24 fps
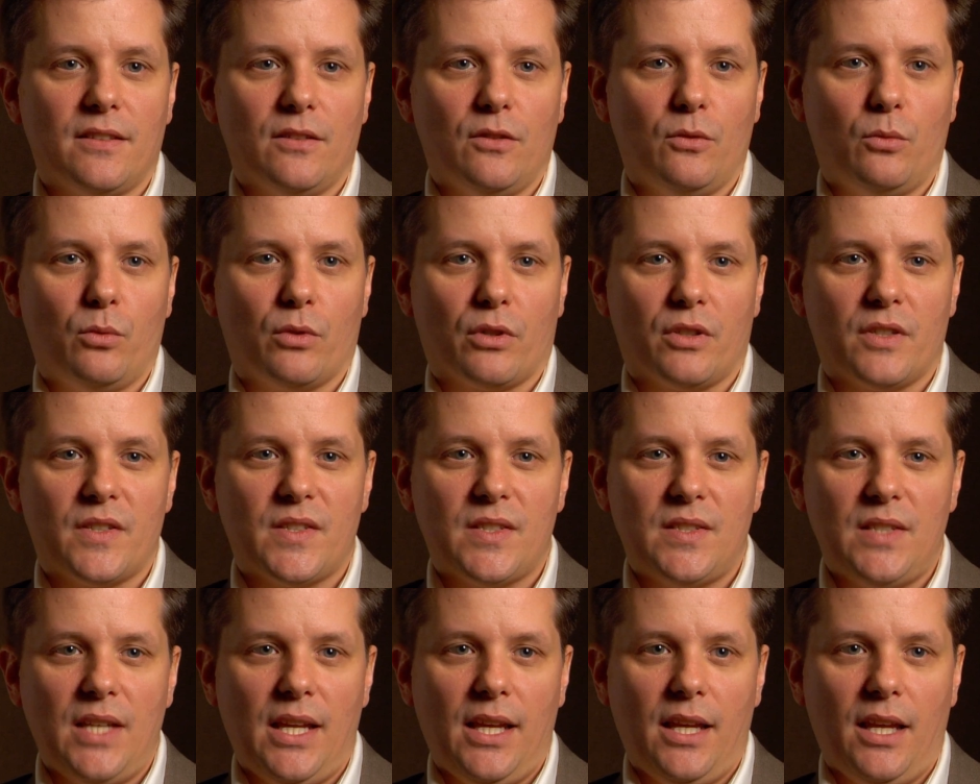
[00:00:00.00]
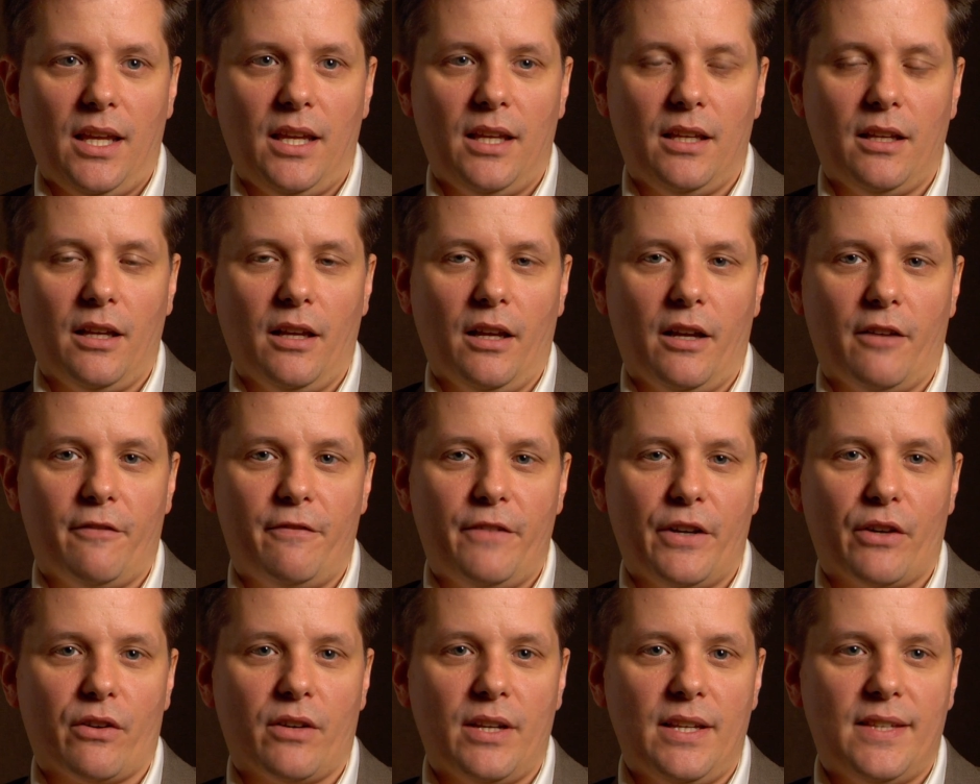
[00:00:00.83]
we're seeing a
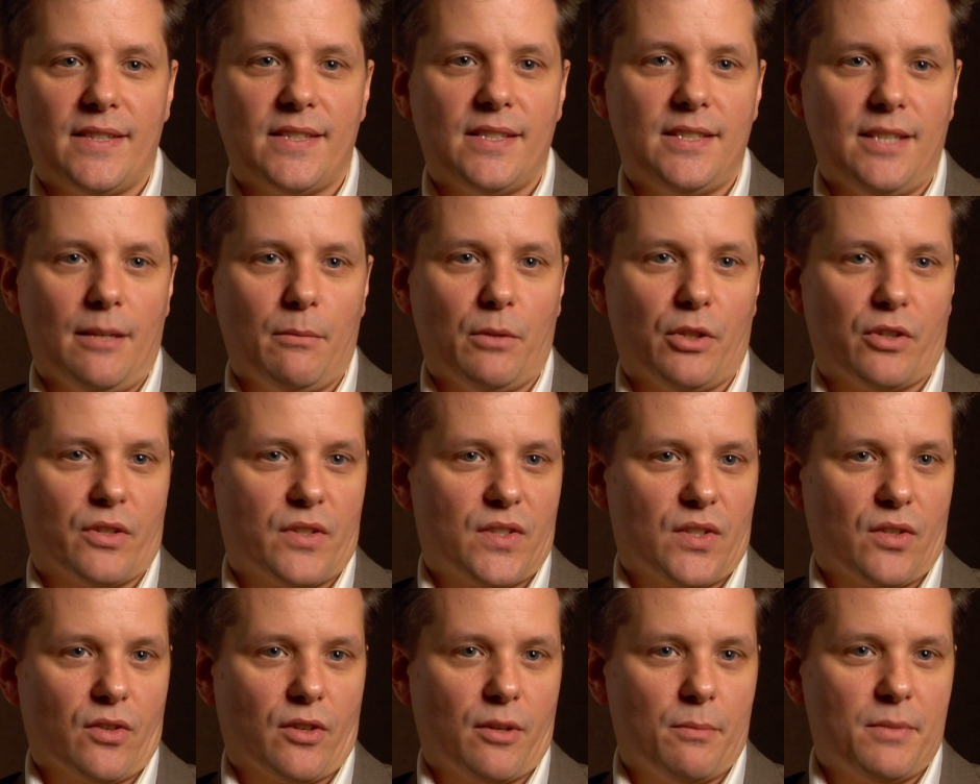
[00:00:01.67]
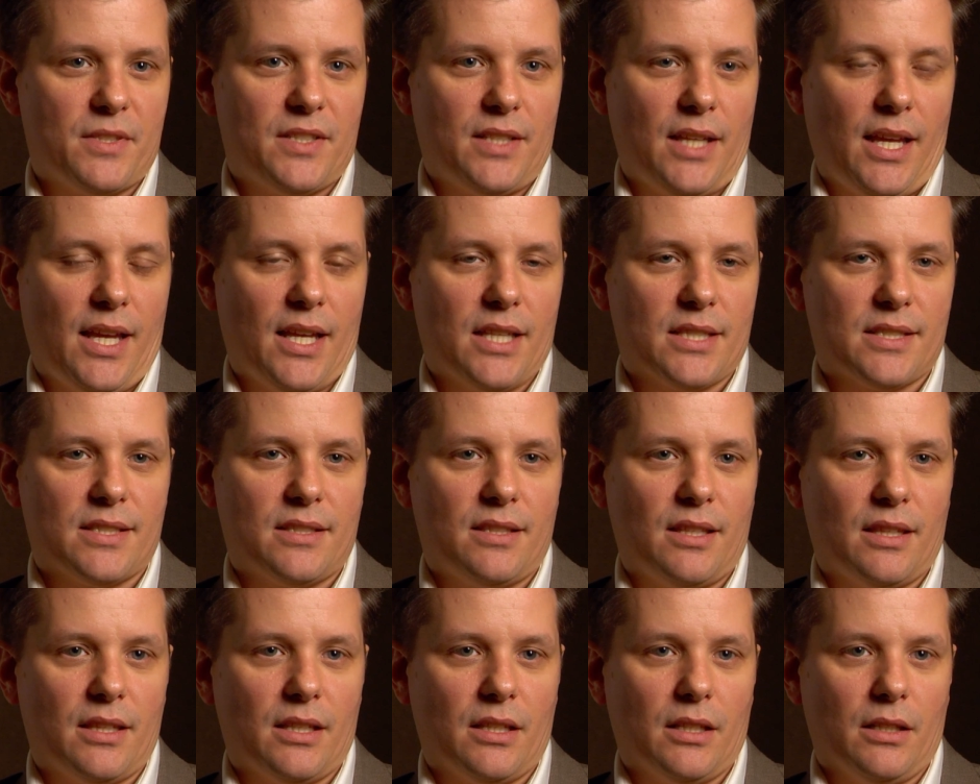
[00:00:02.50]
very similar circumstance
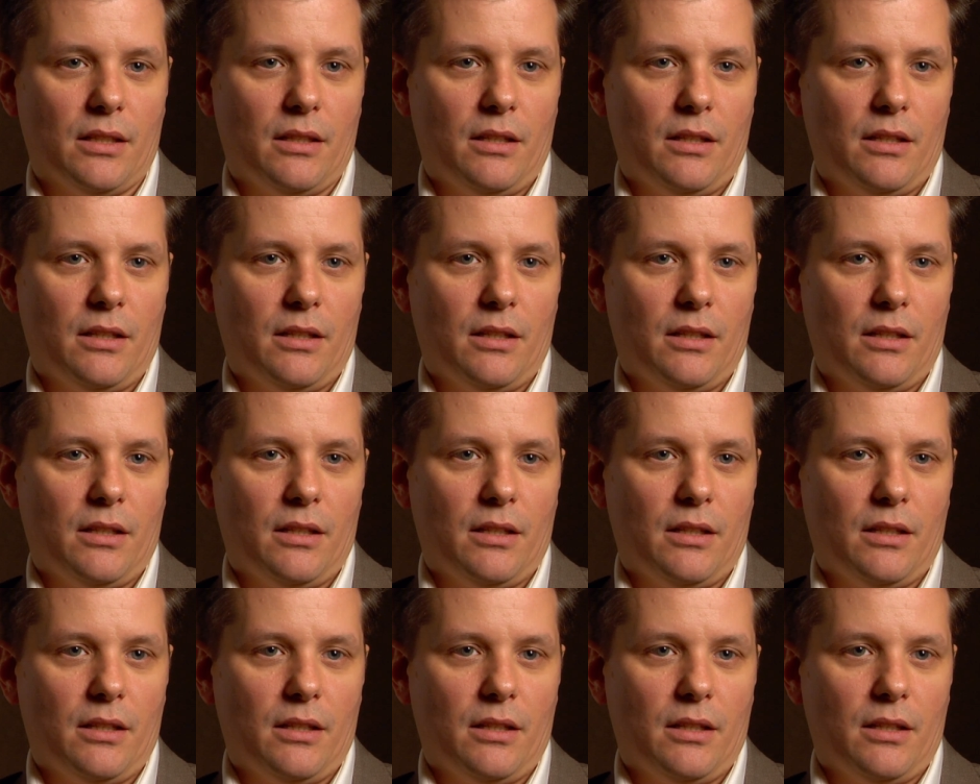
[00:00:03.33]
to the